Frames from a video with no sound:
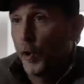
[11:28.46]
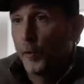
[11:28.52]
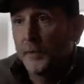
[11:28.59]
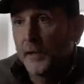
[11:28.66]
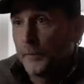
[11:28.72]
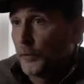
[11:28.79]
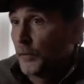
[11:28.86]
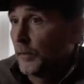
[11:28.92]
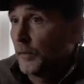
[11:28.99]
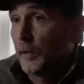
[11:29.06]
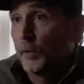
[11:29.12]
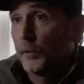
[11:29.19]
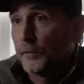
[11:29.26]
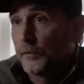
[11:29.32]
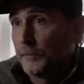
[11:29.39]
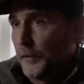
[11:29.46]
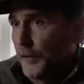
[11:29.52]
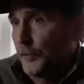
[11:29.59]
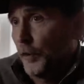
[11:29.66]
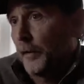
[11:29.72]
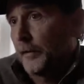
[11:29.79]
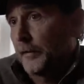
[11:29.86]
a Home Depot or a Lowe's,
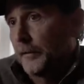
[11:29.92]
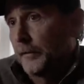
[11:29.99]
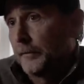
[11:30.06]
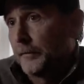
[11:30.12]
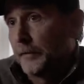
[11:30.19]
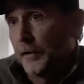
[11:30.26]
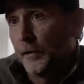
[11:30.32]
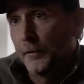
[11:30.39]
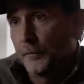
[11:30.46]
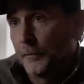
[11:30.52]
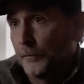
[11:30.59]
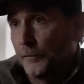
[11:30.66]
a Target. You know,